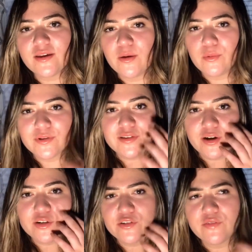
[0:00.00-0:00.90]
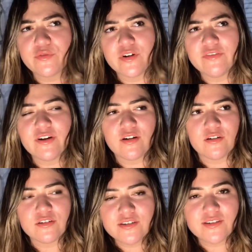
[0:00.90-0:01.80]
it was
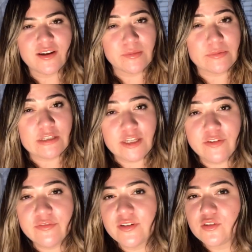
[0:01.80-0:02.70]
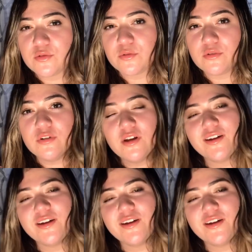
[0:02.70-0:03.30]
$145, I believe, in total.